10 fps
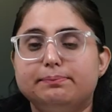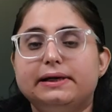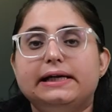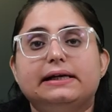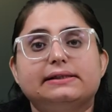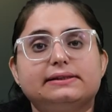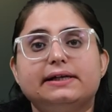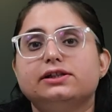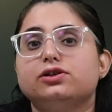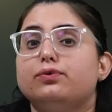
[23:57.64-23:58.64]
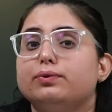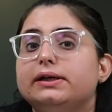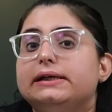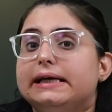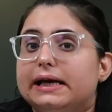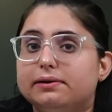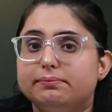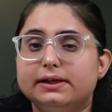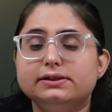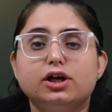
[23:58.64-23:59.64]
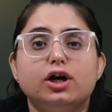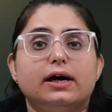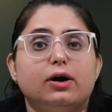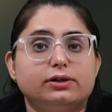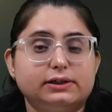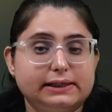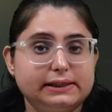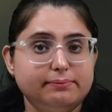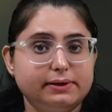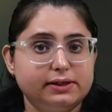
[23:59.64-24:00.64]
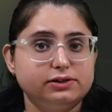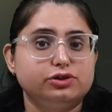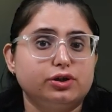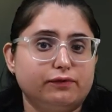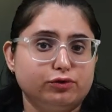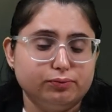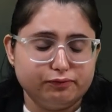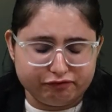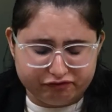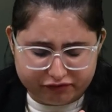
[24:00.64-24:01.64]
Complete listening is of 28 minutes or 30 minutes. You have to be